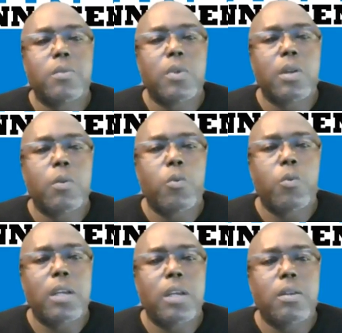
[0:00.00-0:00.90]

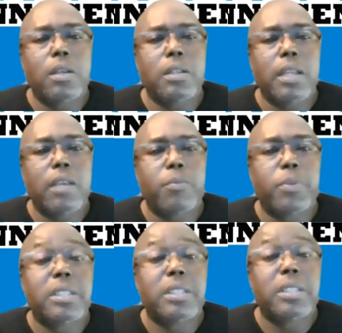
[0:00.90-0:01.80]
what they
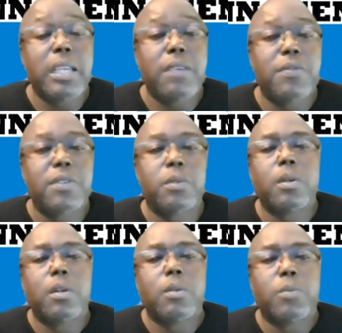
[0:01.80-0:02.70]
perceive to
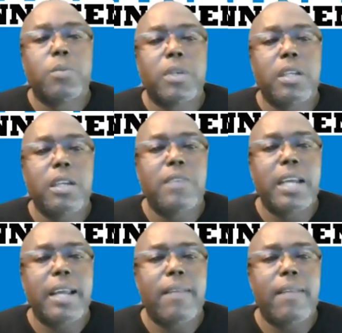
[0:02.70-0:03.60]
believe
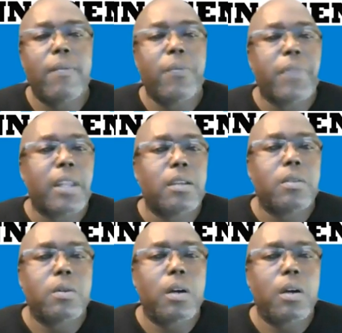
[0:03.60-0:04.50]
that
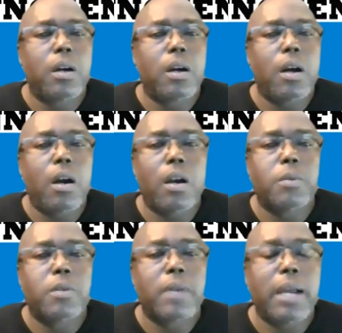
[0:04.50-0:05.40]
a
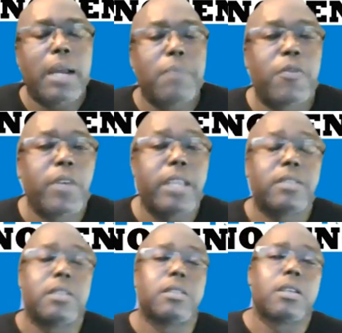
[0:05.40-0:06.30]
horrible crime. For
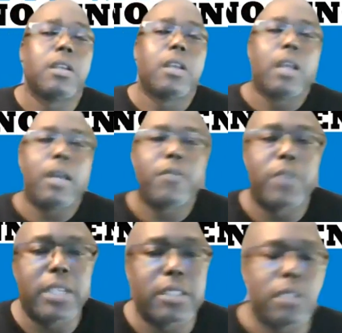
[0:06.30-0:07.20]
instance,
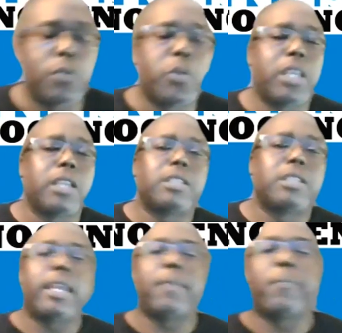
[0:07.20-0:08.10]
we can
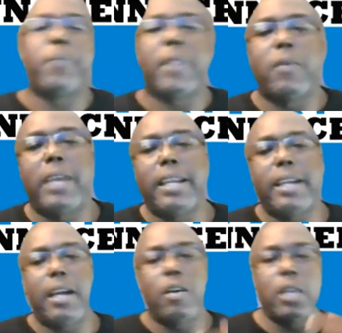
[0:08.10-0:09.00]
take right
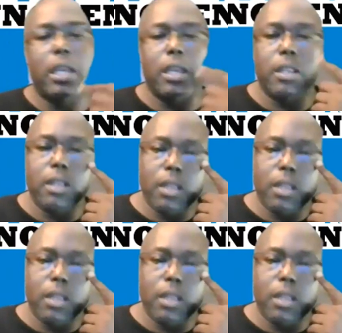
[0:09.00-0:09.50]
now, and